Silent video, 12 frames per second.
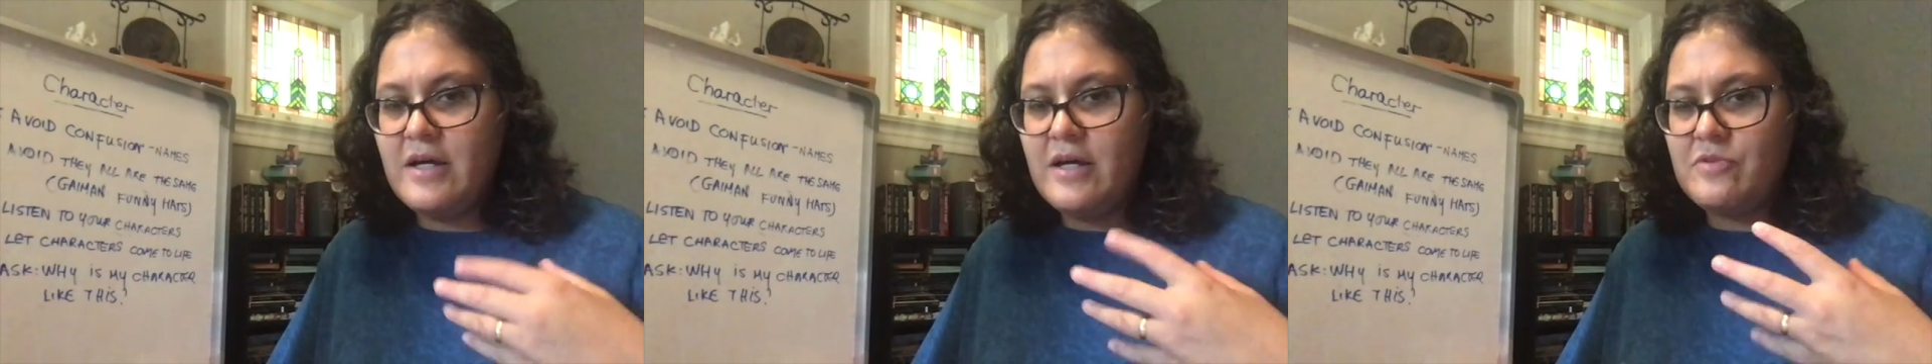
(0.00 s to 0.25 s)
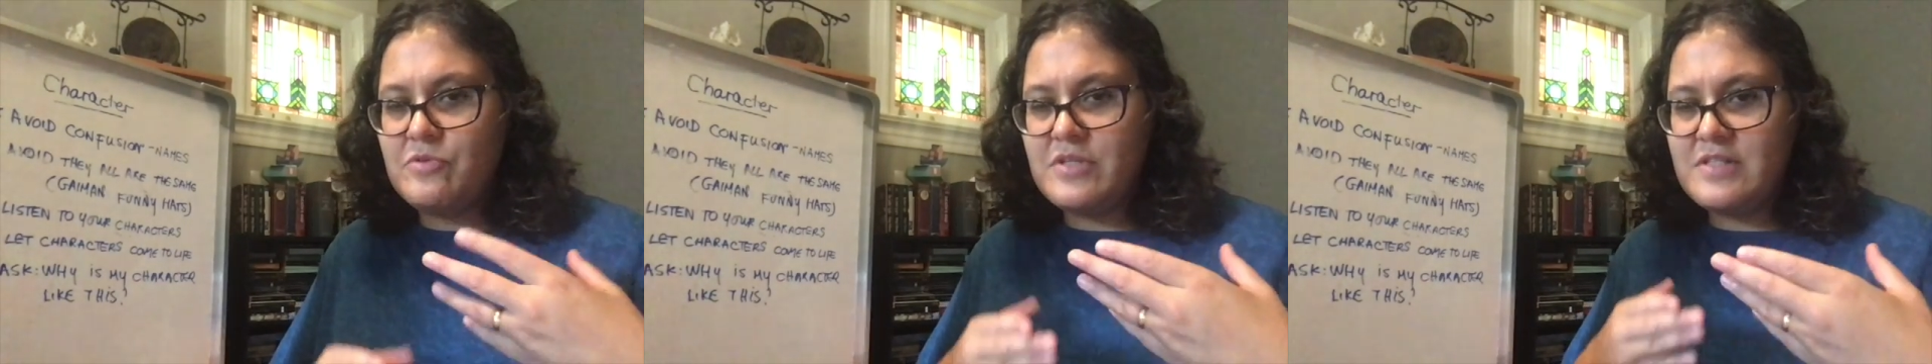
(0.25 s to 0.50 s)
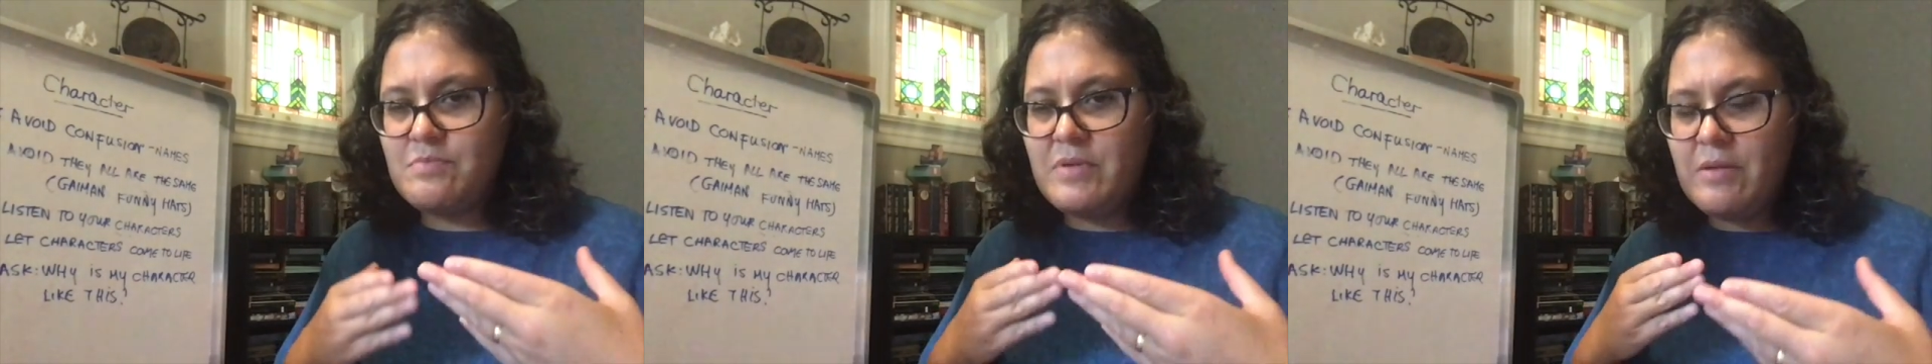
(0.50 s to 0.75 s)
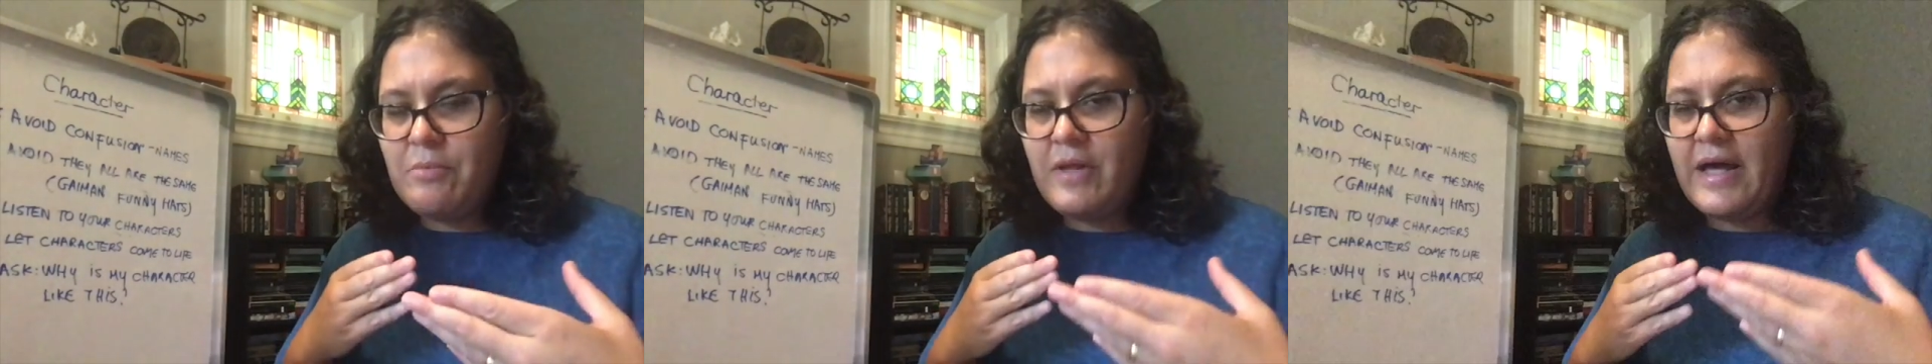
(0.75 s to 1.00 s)
do these
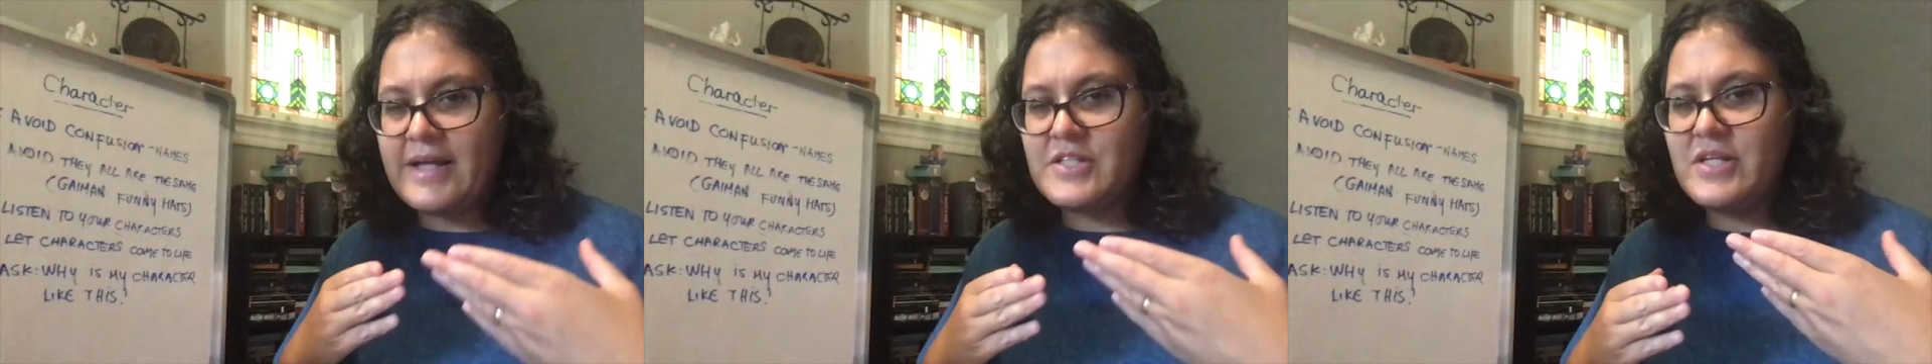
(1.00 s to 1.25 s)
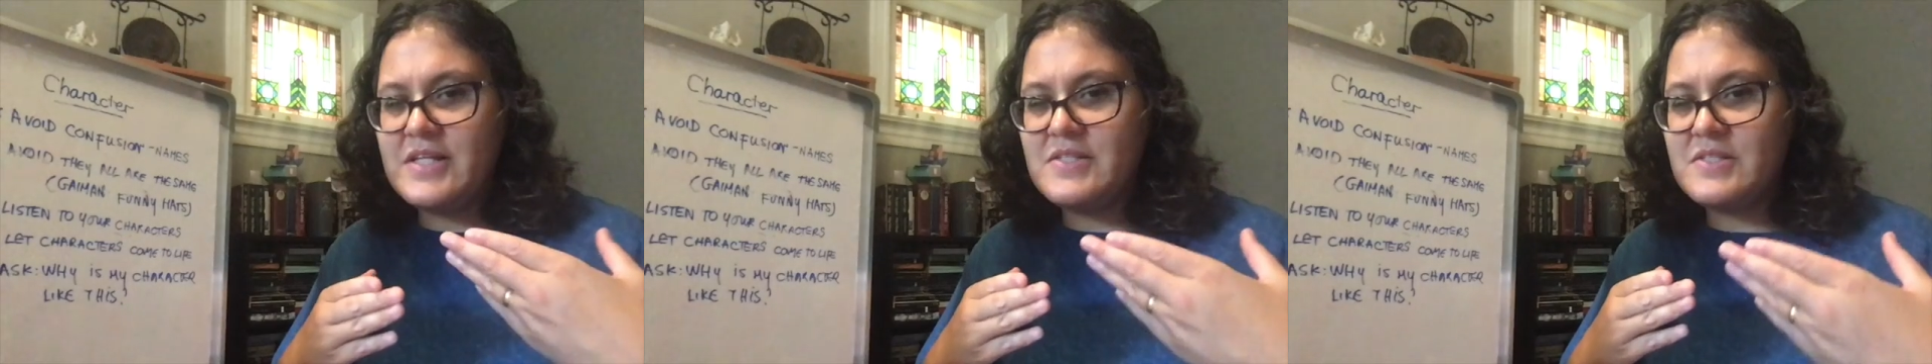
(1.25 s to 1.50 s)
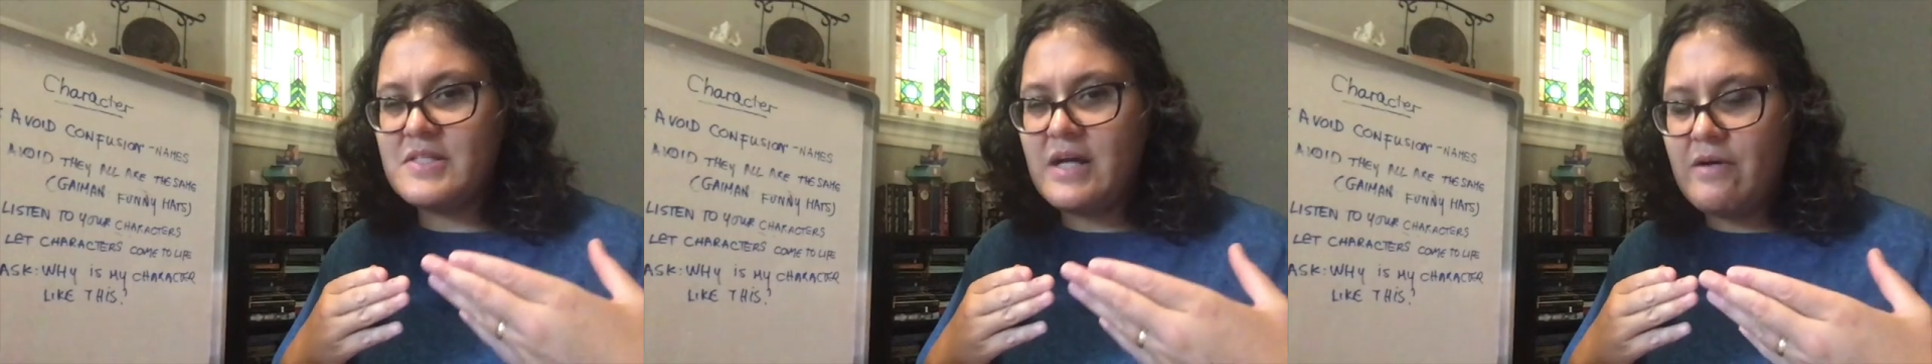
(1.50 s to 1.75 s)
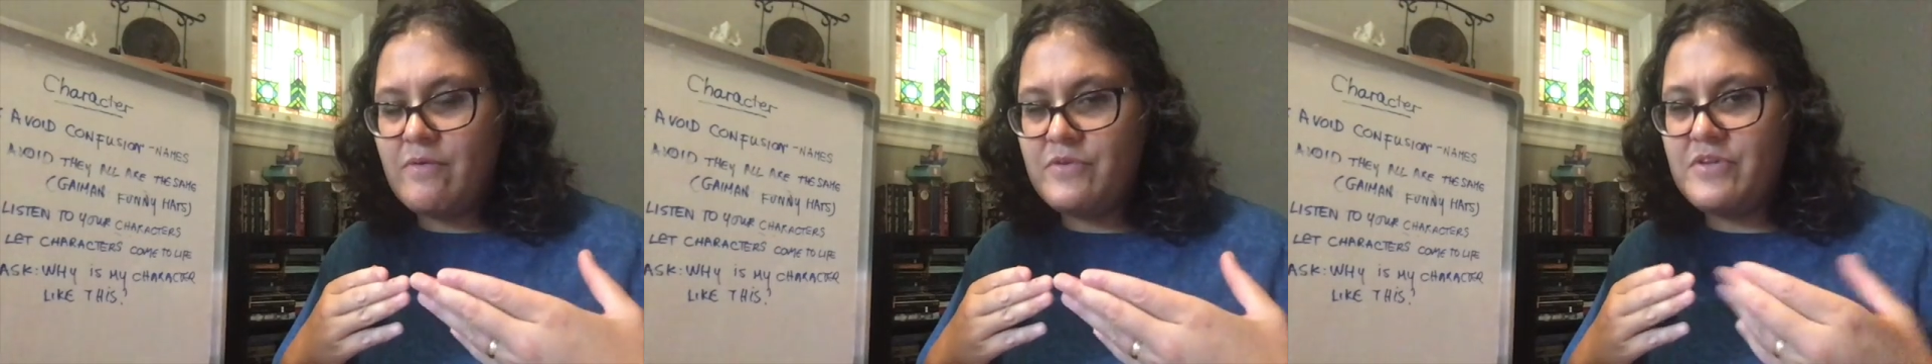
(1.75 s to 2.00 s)
people actually
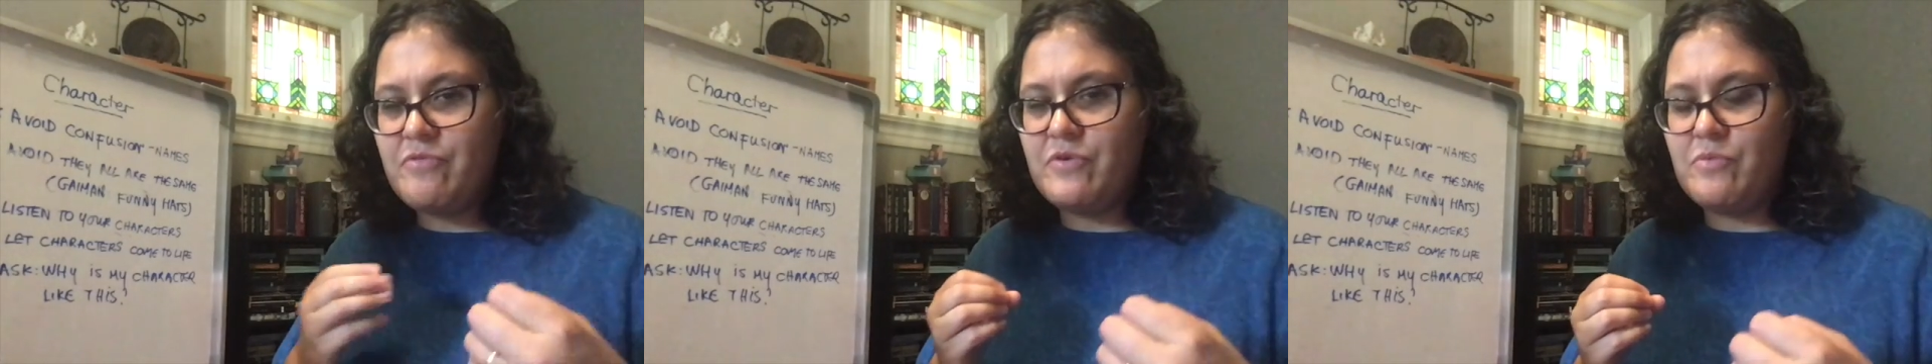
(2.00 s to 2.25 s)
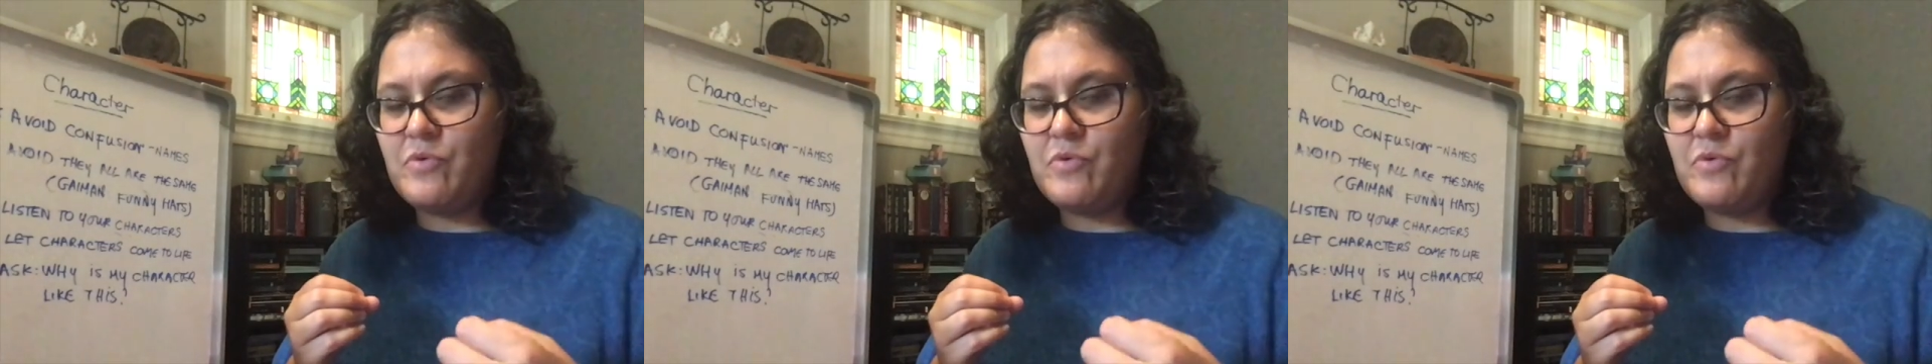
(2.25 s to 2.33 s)
sound different?